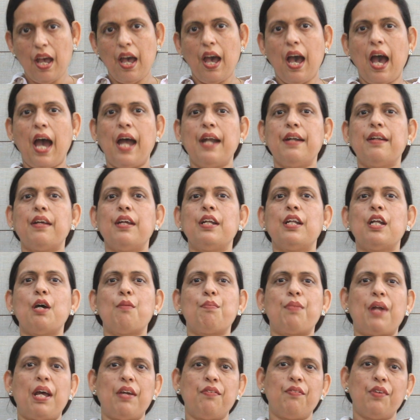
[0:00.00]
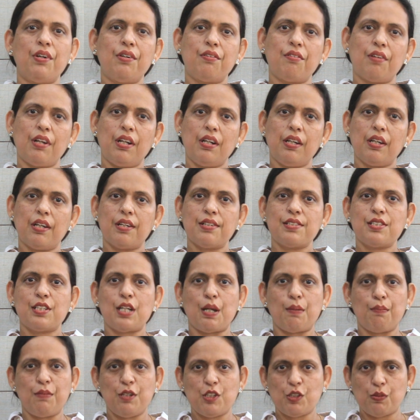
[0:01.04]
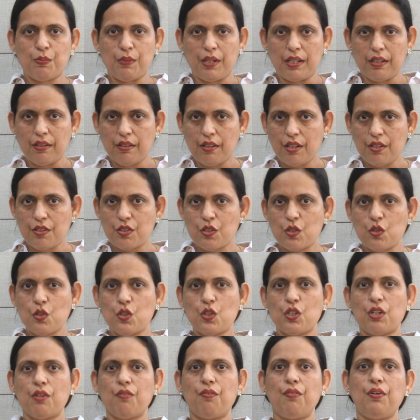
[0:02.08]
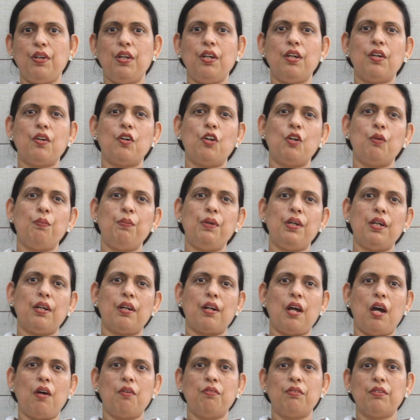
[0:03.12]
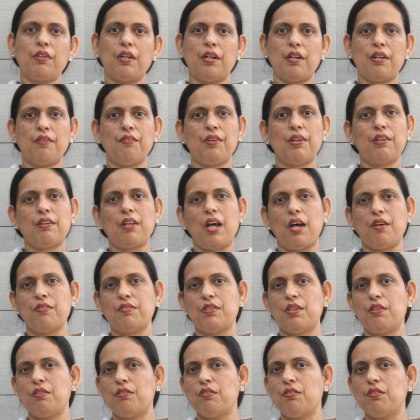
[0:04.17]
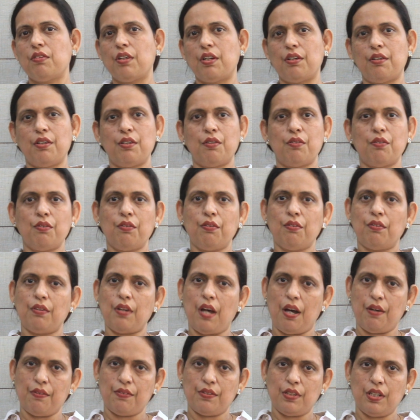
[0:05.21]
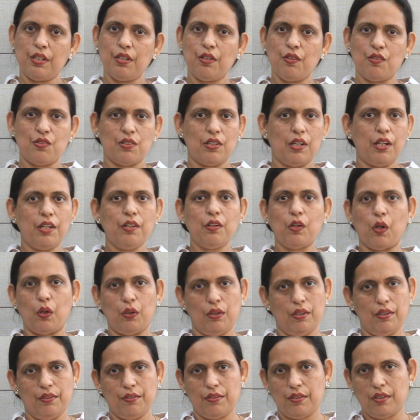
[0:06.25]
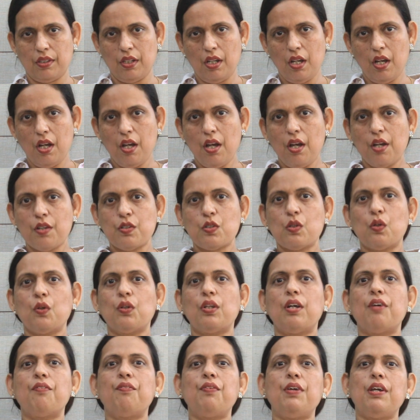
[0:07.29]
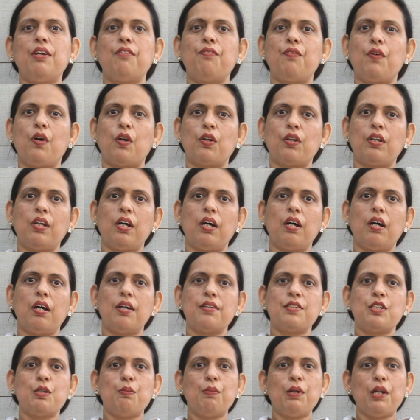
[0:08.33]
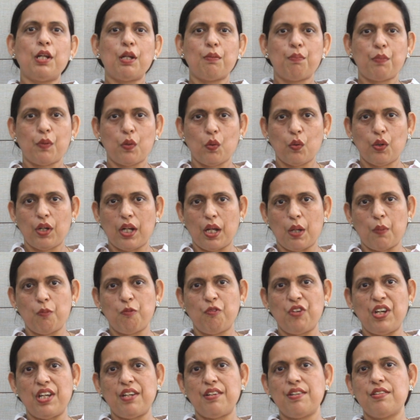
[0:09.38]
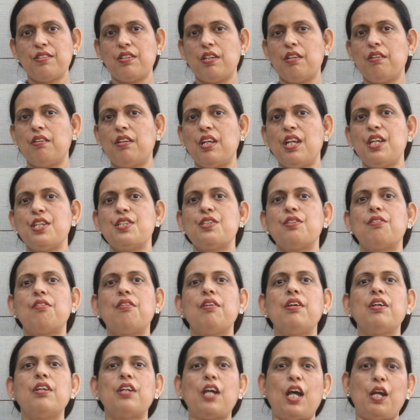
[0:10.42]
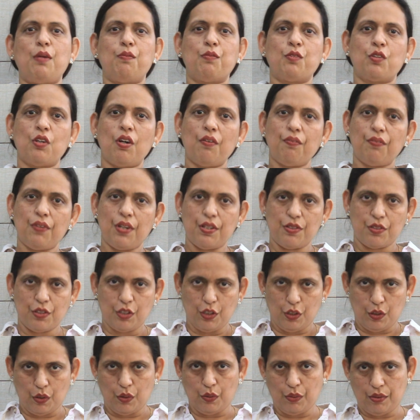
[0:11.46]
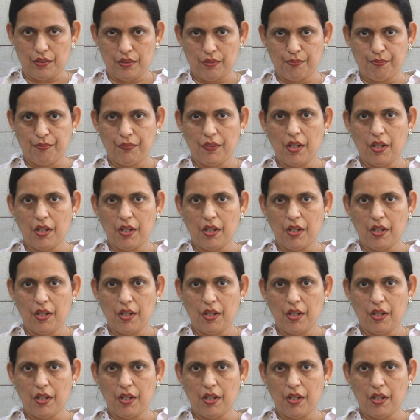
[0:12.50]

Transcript: And in a private training establishment, this tuition fee could be around 31,000 to 32,000 New Zealand dollars. So the fee for the similar program varies in these three types of institutes.